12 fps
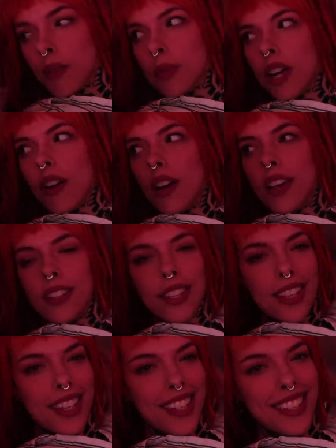comes out as
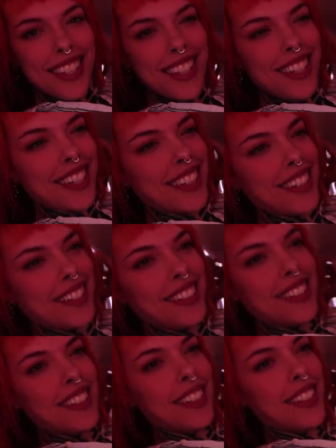like, it's like a,
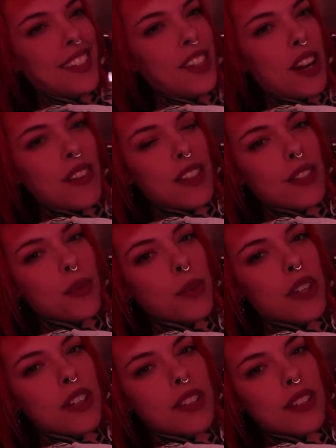not even a
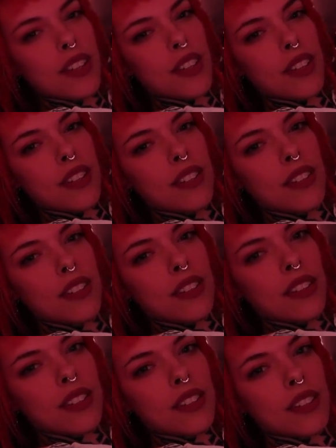twin, it's like a
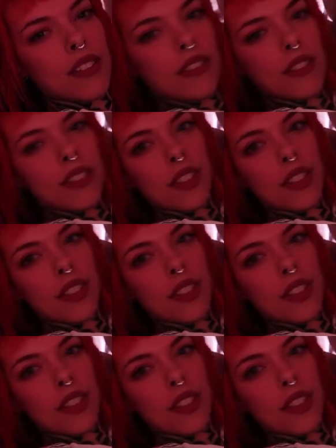single.